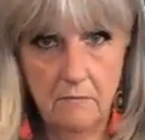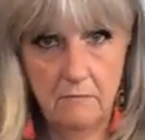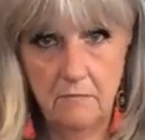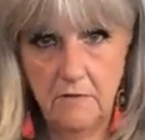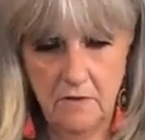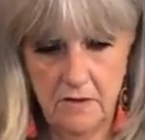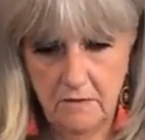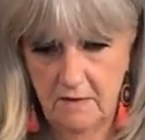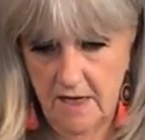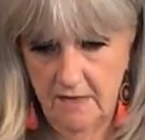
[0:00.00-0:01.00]
Of
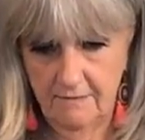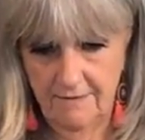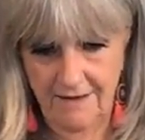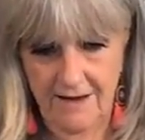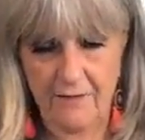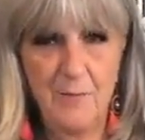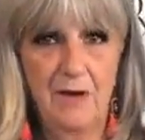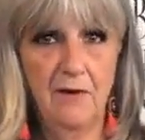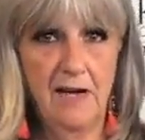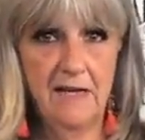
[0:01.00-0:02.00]
course, you can do
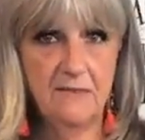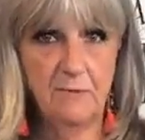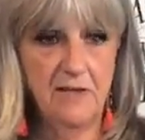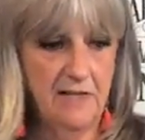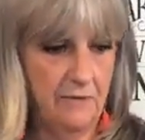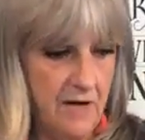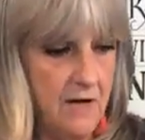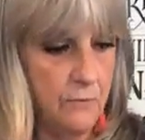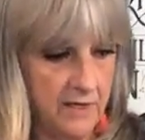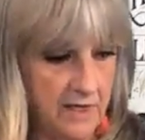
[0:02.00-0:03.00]
that. And if my
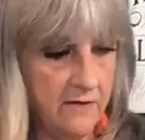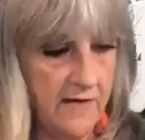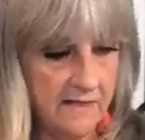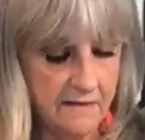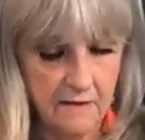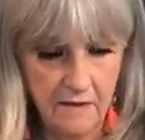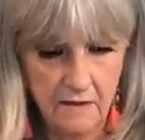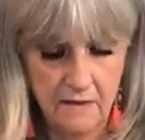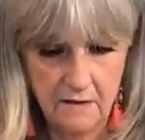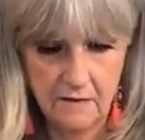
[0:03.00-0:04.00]
grandkids were
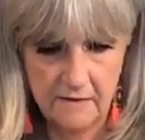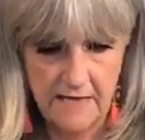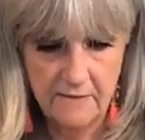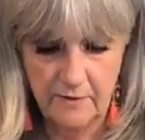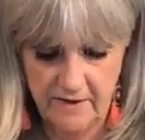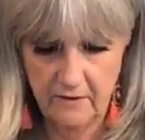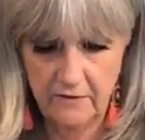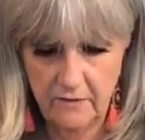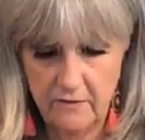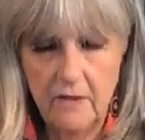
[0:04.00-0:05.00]
here,
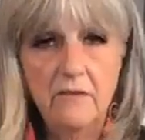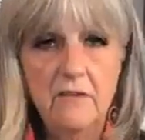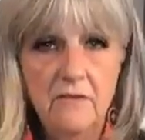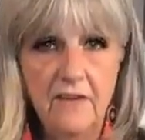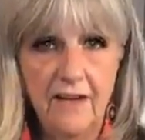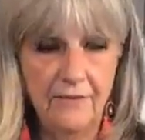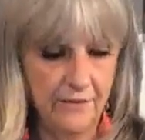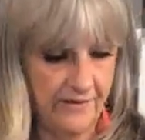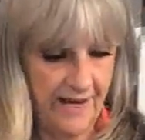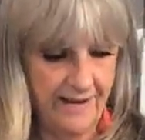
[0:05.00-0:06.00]
that's what they'll do.
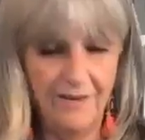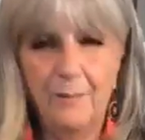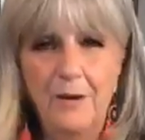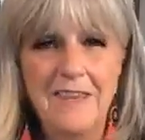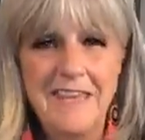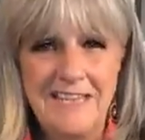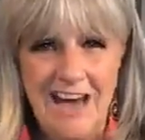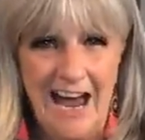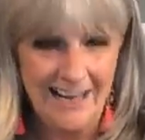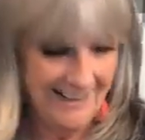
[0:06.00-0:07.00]
They'll use the other
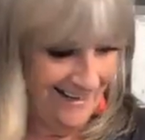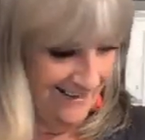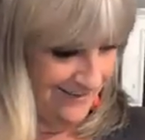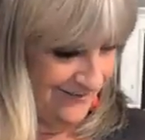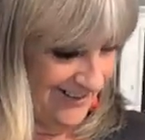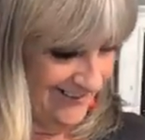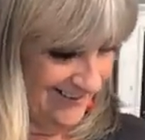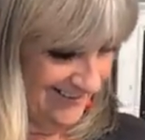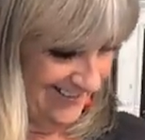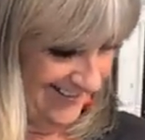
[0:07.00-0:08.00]
side and they'll put the
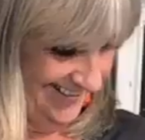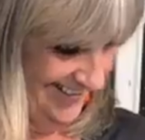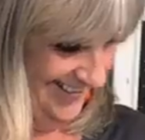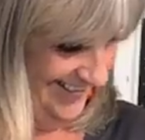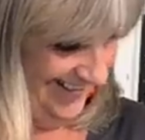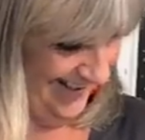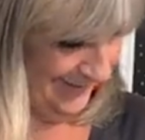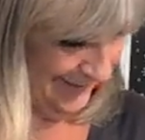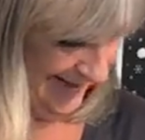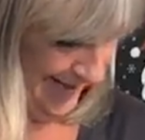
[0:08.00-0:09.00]
jack-o'-lantern faces
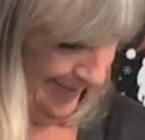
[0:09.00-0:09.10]
on.